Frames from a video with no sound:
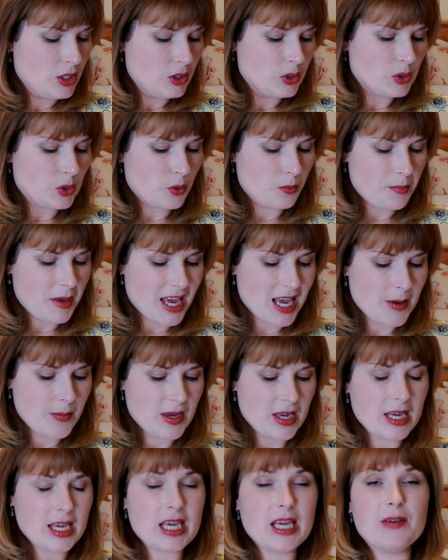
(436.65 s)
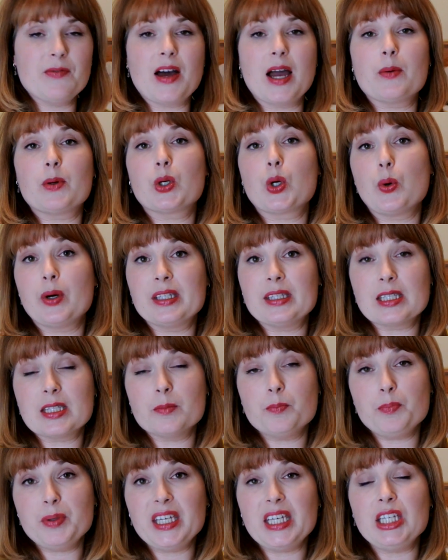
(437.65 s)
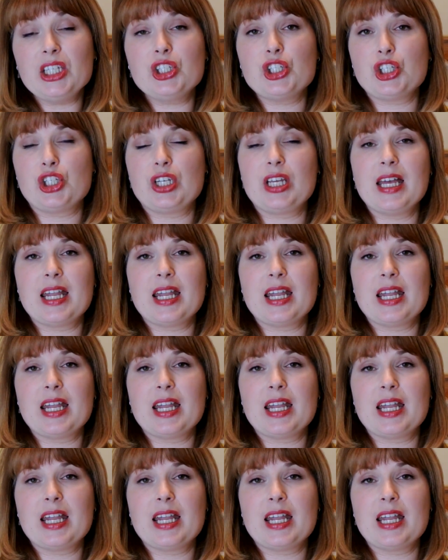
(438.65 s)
So maybe if I were going to the beach